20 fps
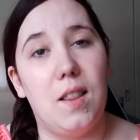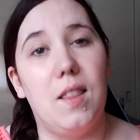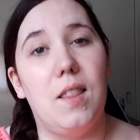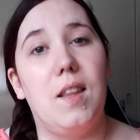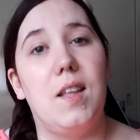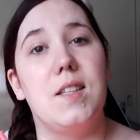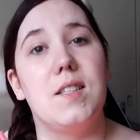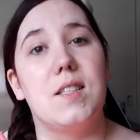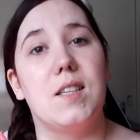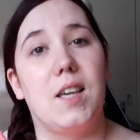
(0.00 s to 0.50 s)

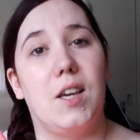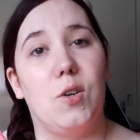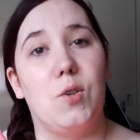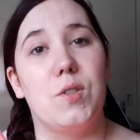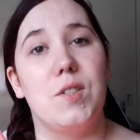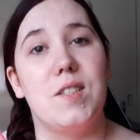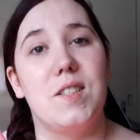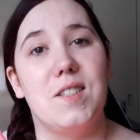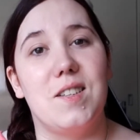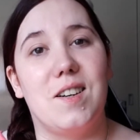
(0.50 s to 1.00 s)
Let's get
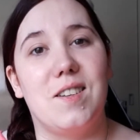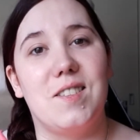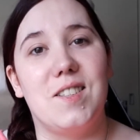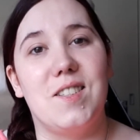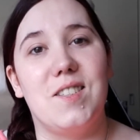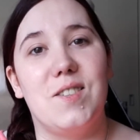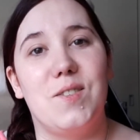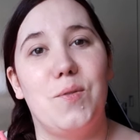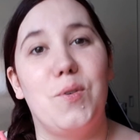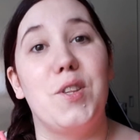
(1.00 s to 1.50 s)
on
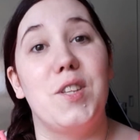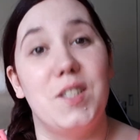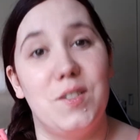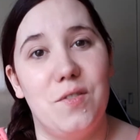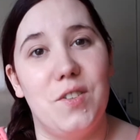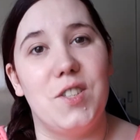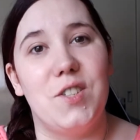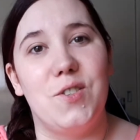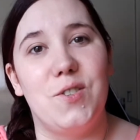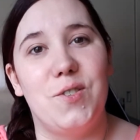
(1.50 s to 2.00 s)
started with this
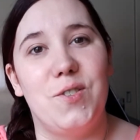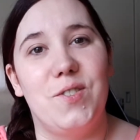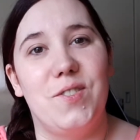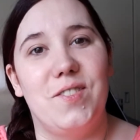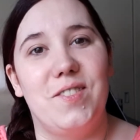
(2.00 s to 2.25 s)
video.